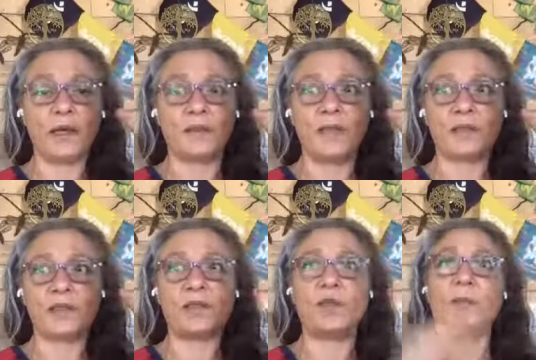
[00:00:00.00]
coming
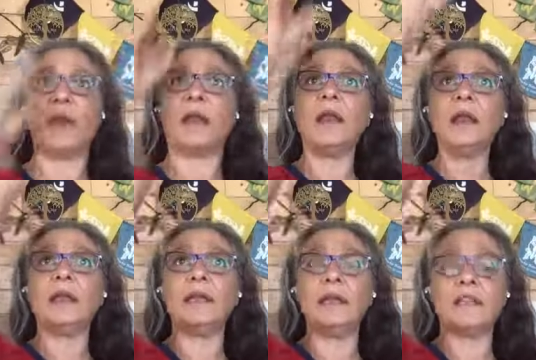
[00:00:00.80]
soon about
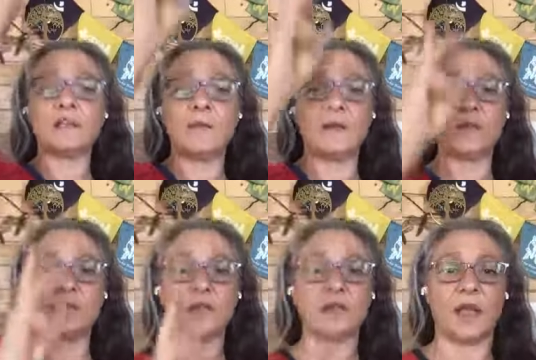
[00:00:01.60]
linking spirit
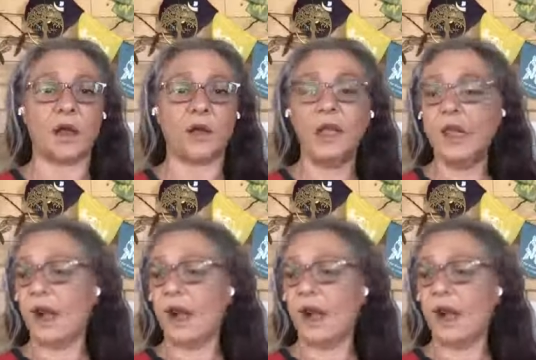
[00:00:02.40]
to soul.